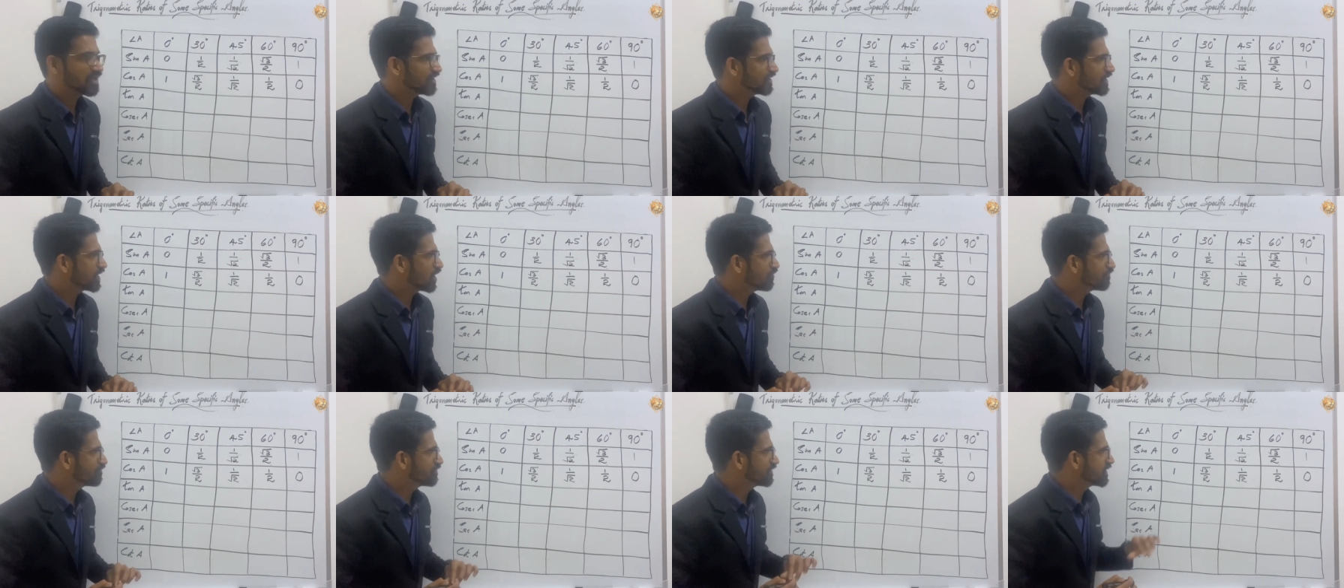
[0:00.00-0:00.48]

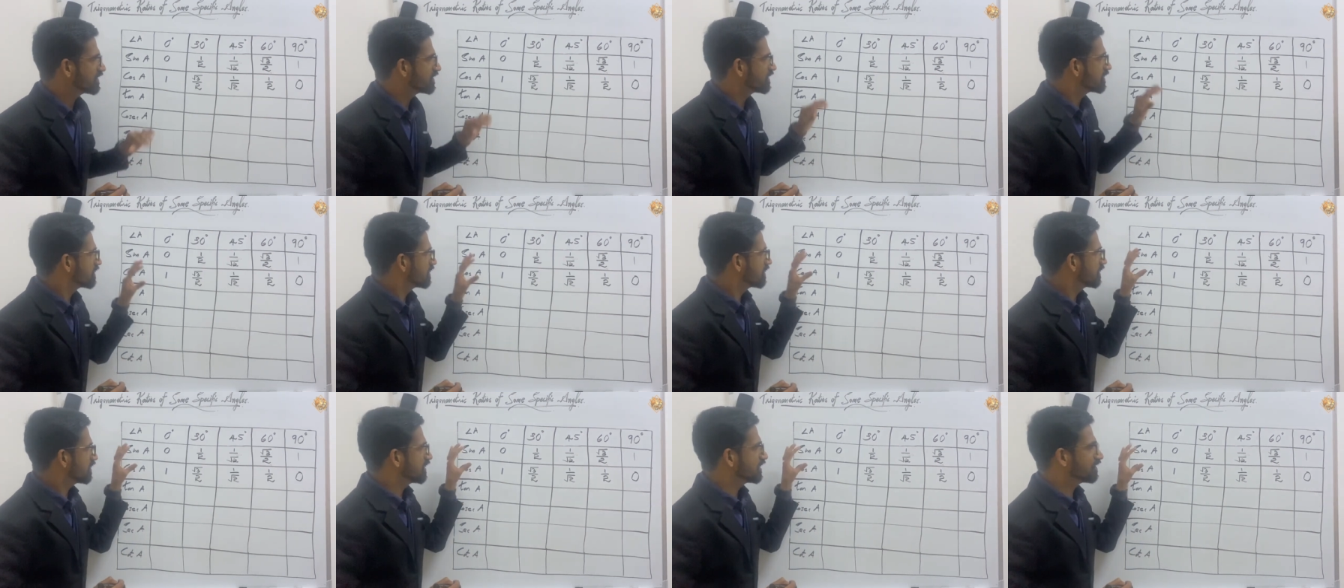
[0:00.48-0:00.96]
Now
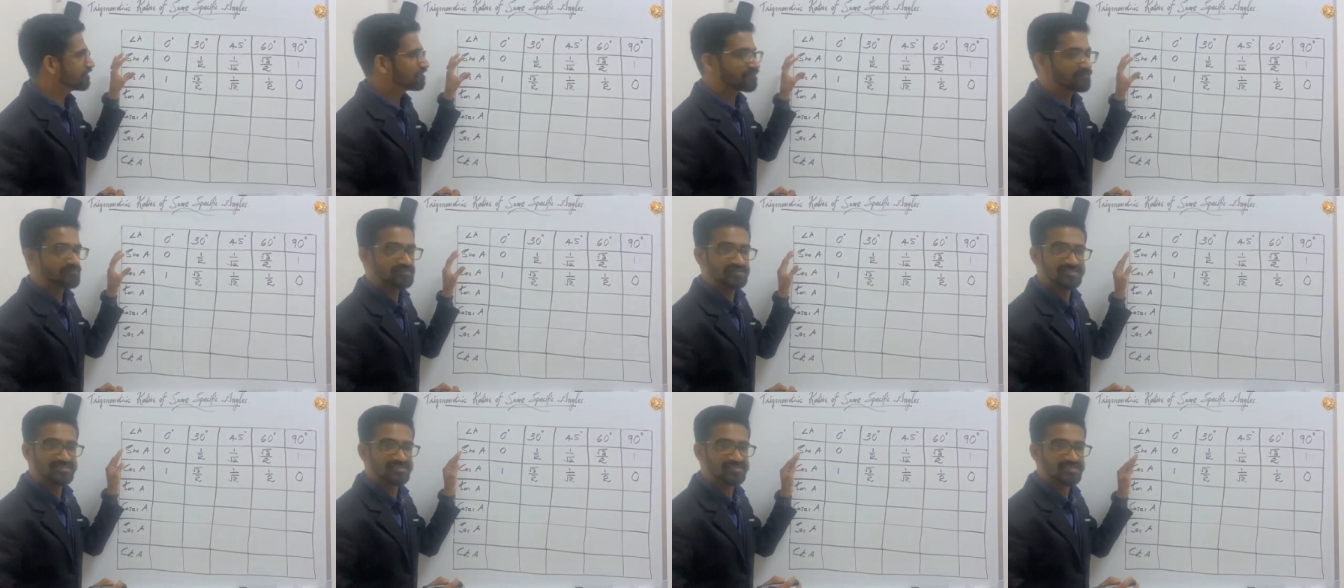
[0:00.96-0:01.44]
we
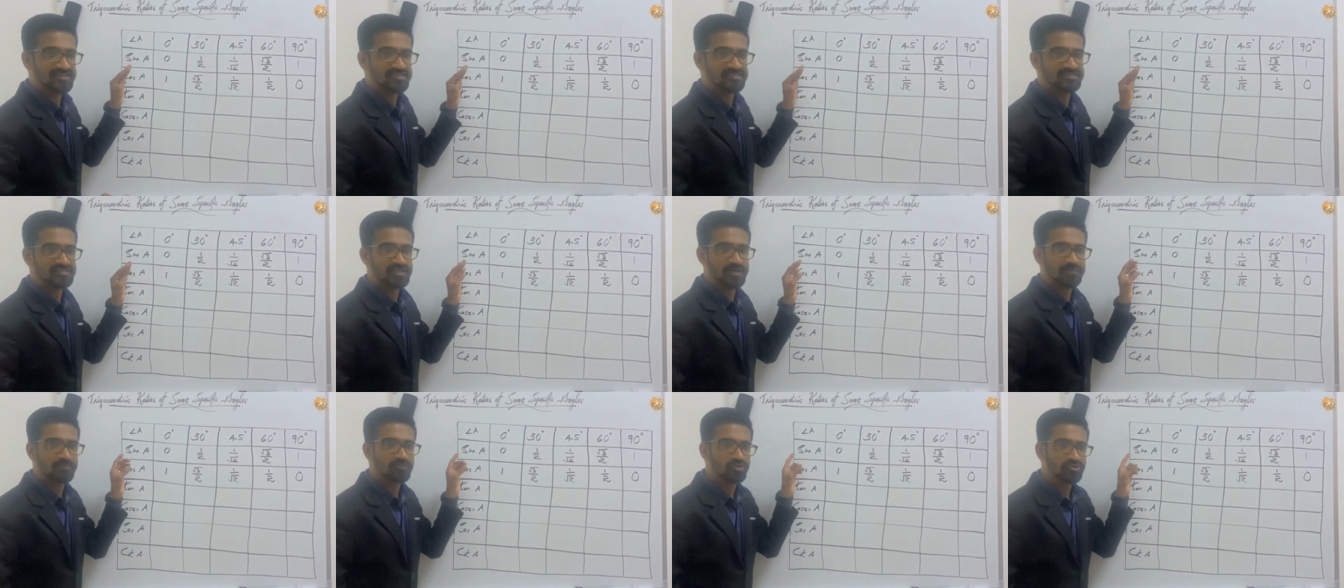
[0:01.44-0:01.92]
have
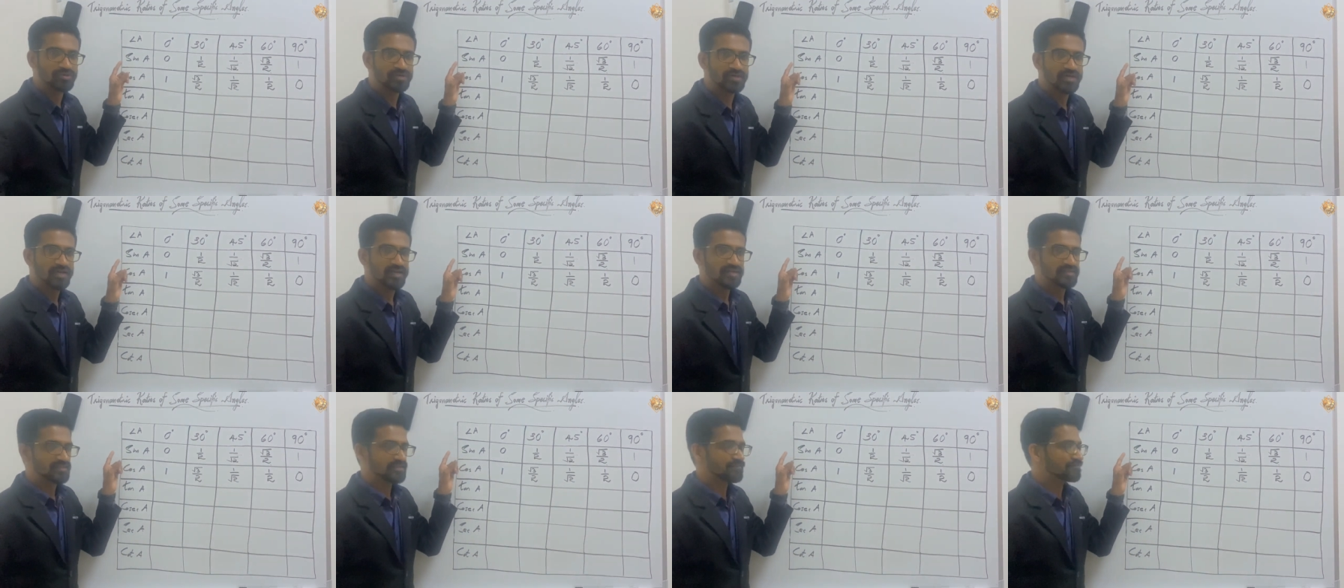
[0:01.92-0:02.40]
discussed about
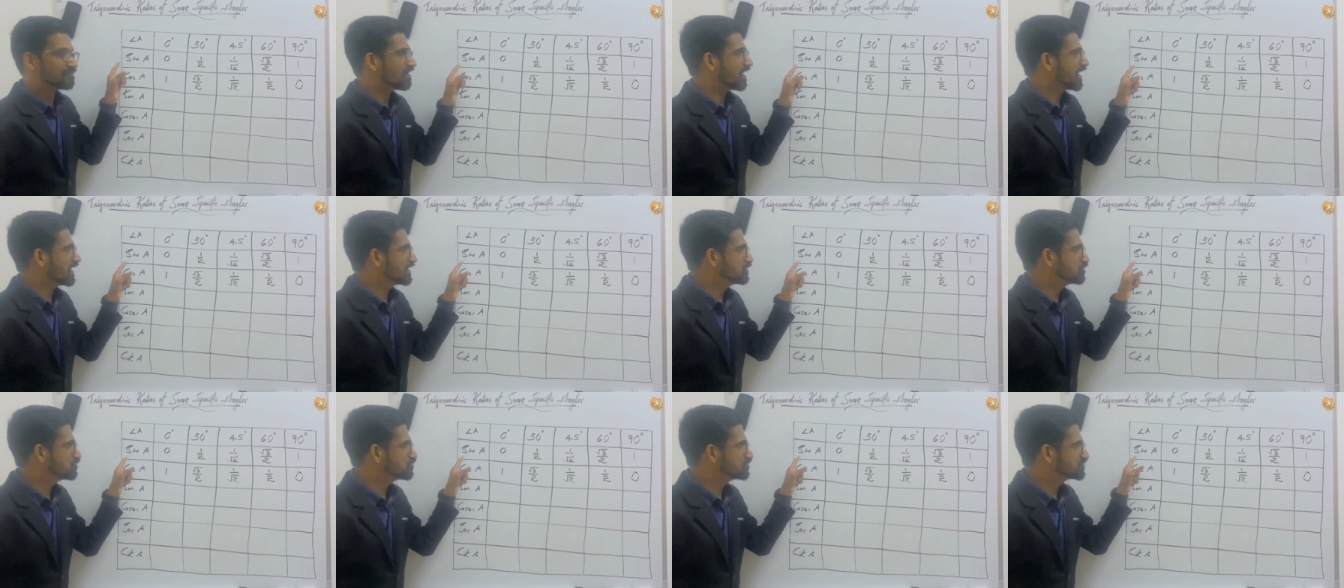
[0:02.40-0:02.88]
the
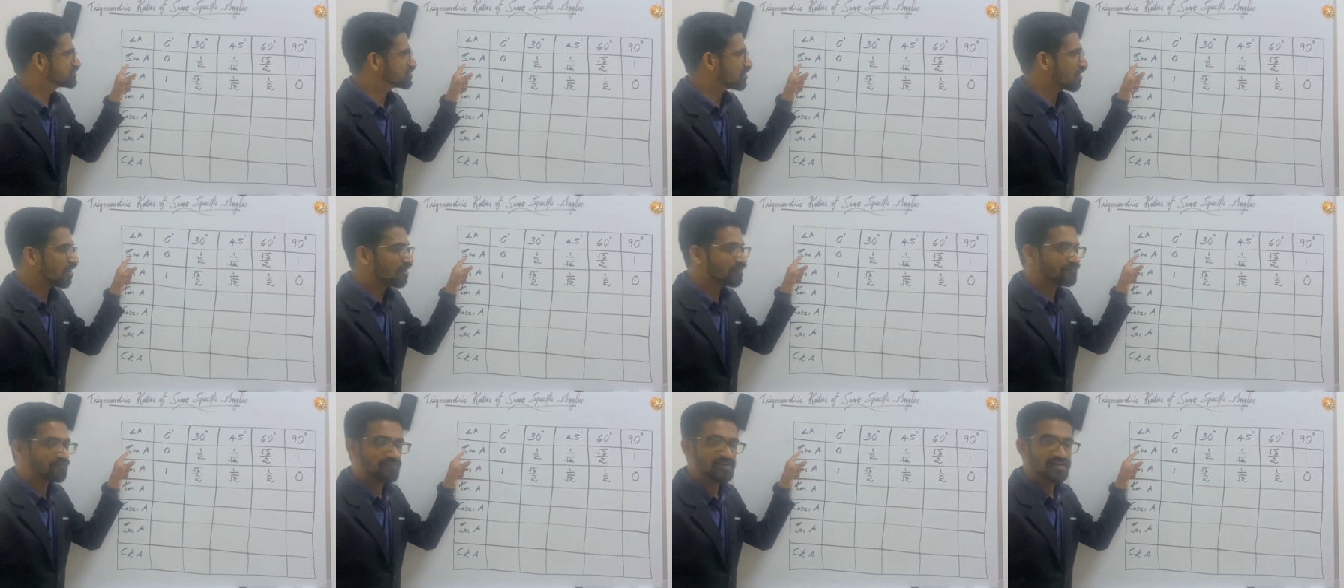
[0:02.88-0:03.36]
values
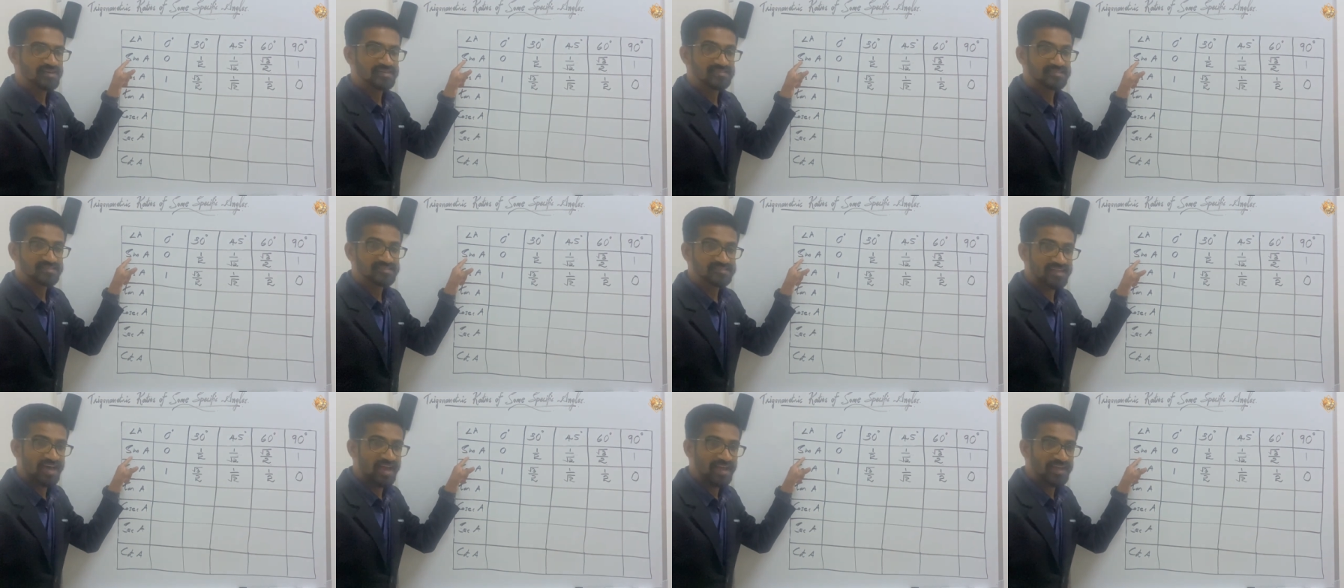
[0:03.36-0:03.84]
of
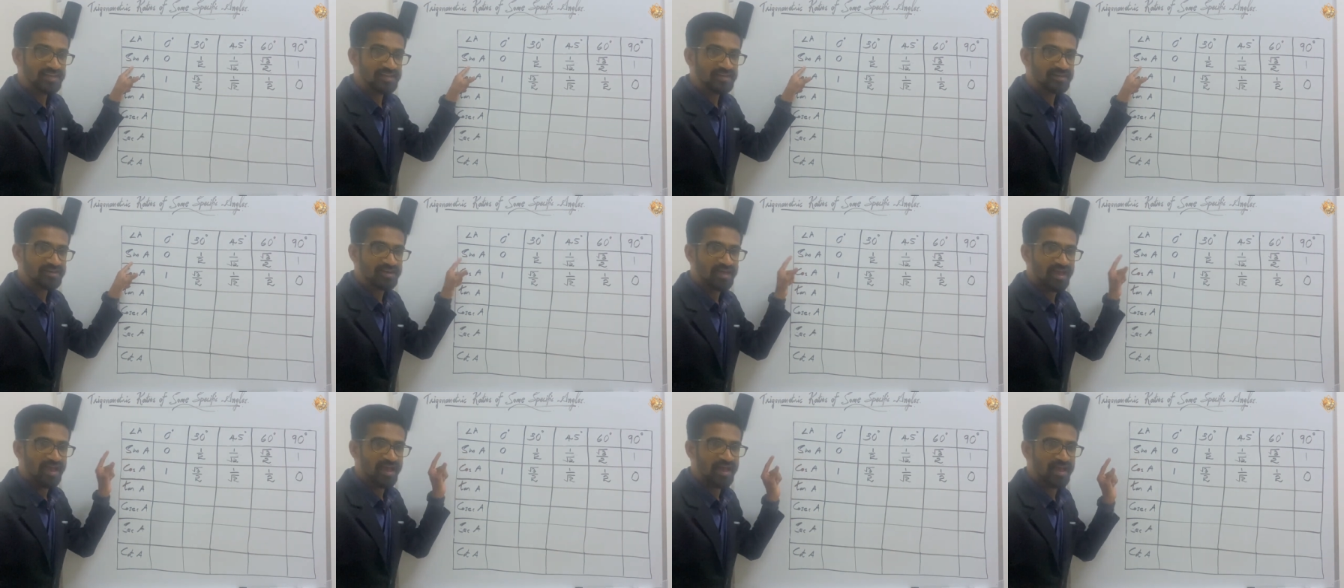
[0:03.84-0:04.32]

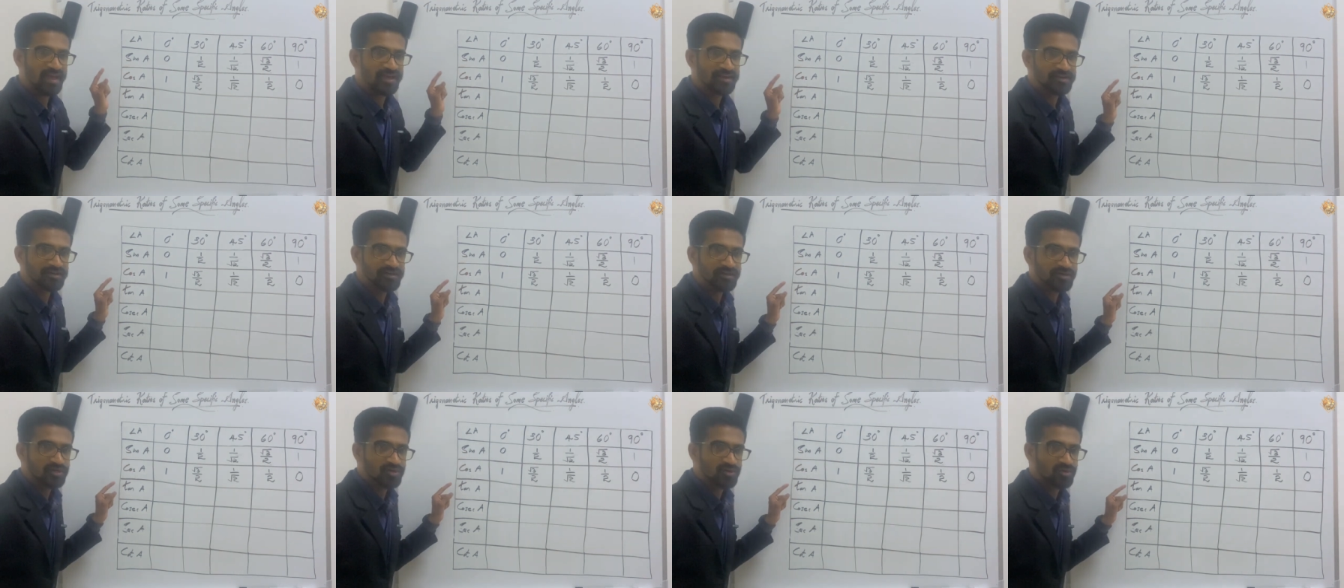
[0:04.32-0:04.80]
sine
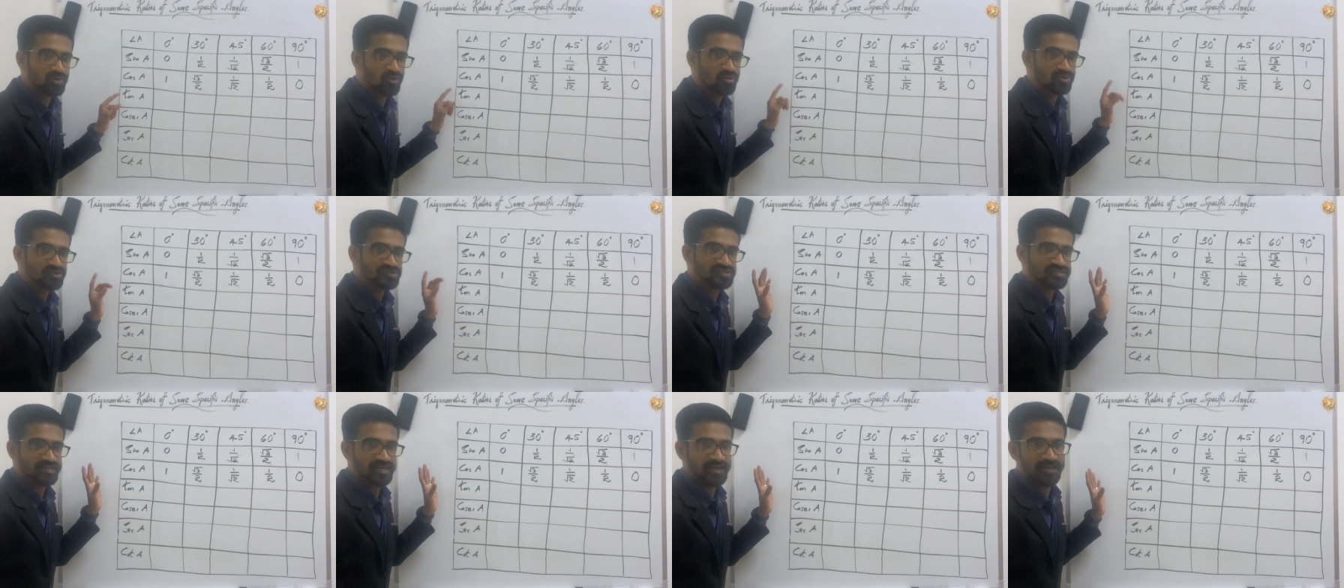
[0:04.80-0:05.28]
and
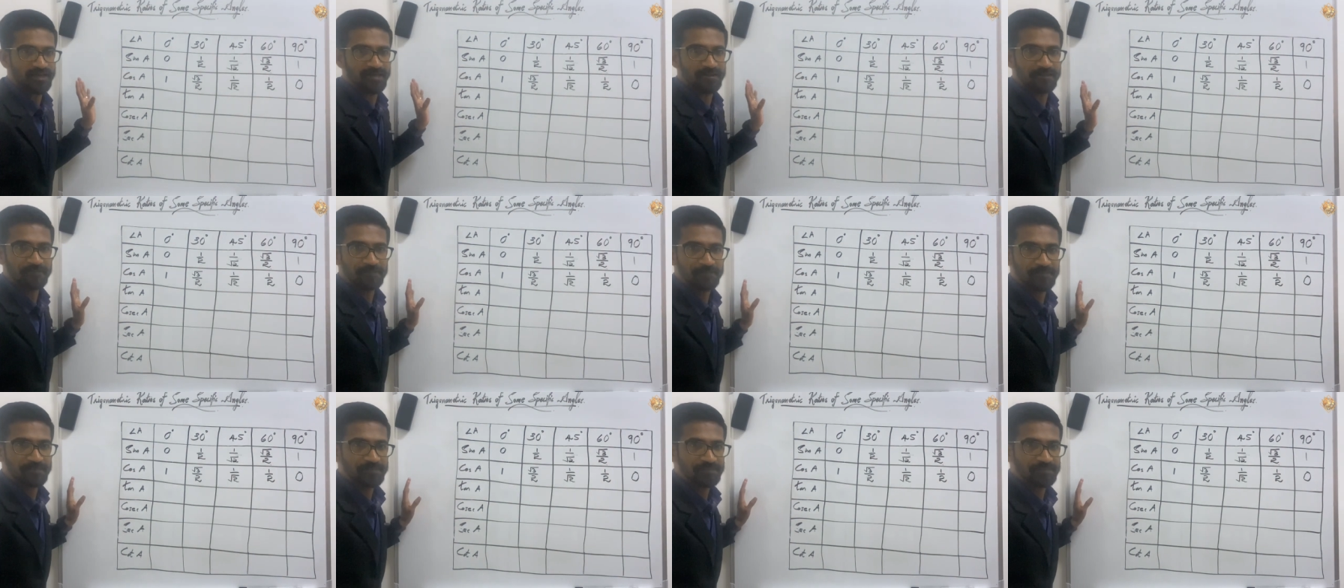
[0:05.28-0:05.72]
cos A.